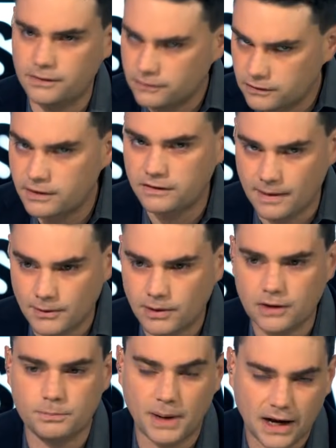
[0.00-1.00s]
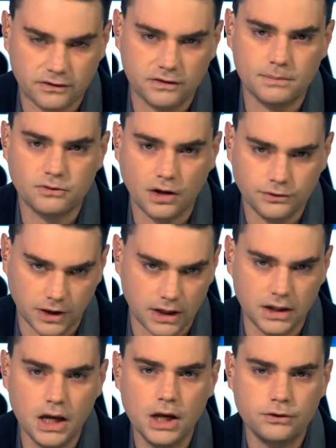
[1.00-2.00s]
This is the Democrats boxing themselves
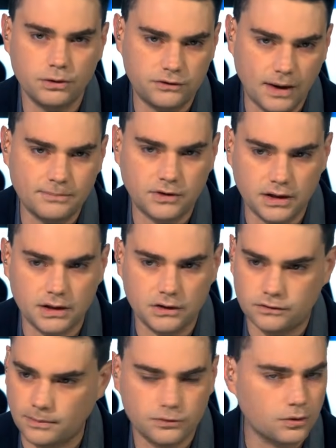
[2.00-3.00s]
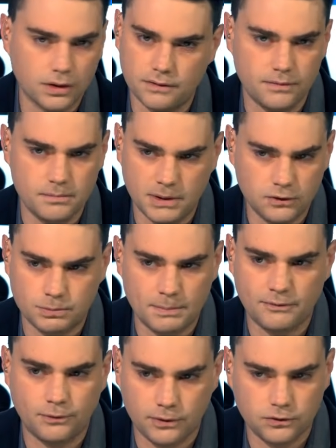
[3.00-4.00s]
in to attempting some sort of impeachment
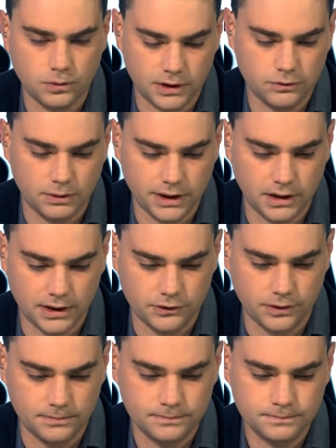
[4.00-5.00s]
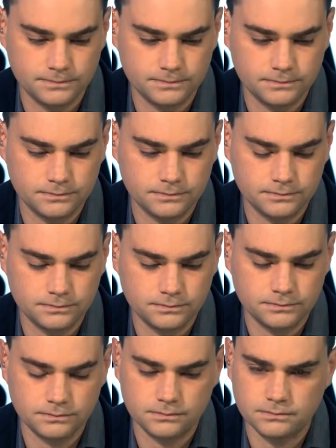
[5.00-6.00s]
before the 2020 election. You are now
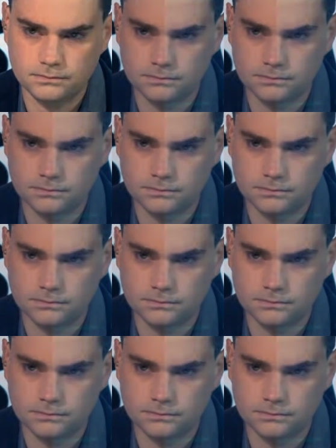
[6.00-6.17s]
seeing more